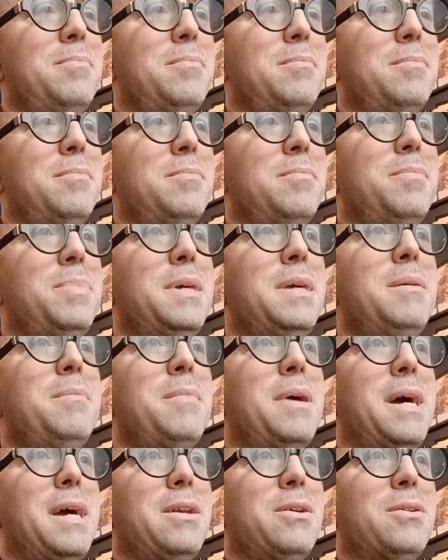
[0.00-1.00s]
B
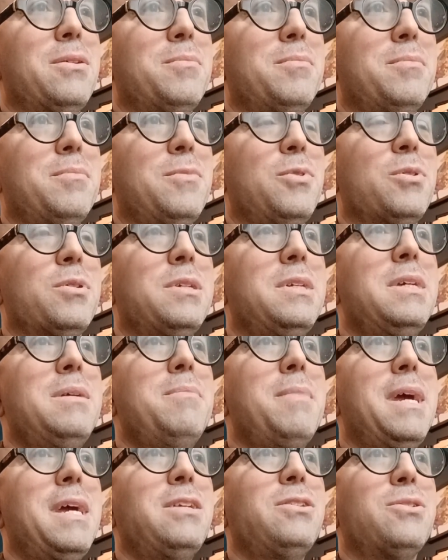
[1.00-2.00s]
minor or D
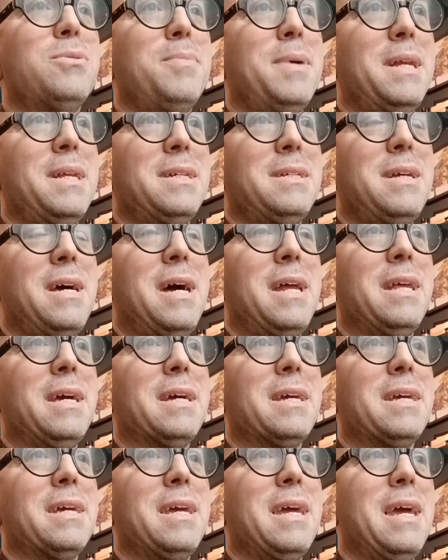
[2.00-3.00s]
major
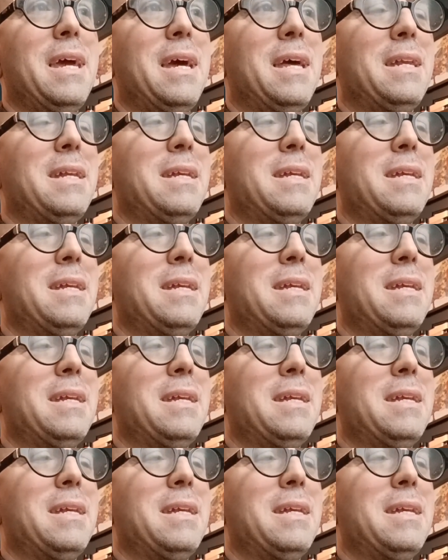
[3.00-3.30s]
pentatonic and